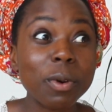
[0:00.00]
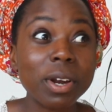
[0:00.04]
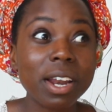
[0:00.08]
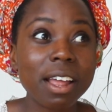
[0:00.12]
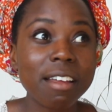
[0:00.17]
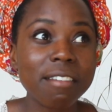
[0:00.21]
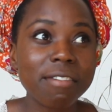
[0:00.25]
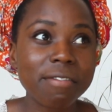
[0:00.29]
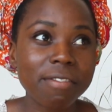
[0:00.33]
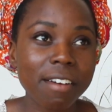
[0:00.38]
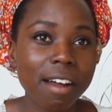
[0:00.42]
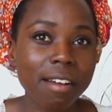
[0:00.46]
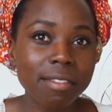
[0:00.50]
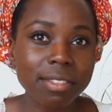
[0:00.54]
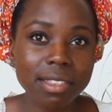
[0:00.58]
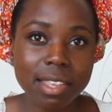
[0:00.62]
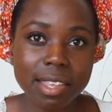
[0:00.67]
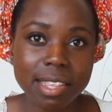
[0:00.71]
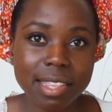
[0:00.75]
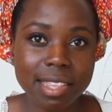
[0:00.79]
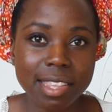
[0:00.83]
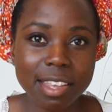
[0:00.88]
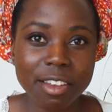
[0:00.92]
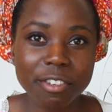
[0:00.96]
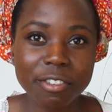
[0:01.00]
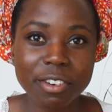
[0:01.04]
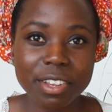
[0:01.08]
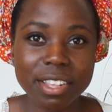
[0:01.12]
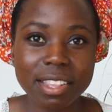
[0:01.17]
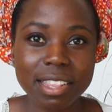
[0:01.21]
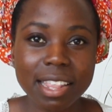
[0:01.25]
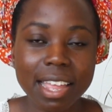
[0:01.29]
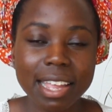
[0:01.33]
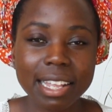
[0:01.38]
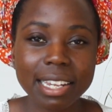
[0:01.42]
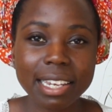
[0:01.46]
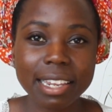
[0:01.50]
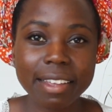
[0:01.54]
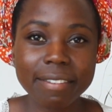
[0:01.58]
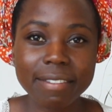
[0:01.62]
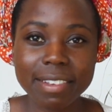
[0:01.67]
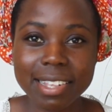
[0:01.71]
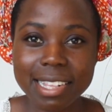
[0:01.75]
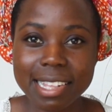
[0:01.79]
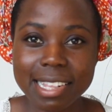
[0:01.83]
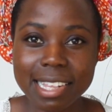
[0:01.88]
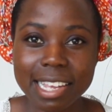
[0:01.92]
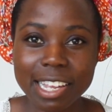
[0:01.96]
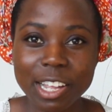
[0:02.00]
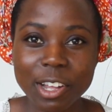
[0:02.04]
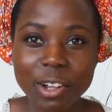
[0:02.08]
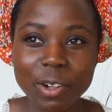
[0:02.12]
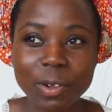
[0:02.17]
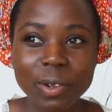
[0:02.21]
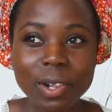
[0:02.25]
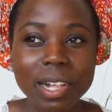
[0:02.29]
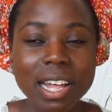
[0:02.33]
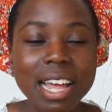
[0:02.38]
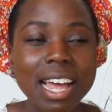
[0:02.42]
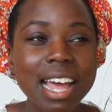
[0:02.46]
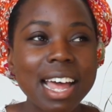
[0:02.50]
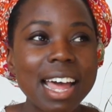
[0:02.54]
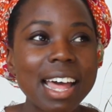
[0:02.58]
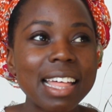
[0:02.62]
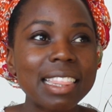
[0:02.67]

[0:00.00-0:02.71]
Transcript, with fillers: when i found this series like living single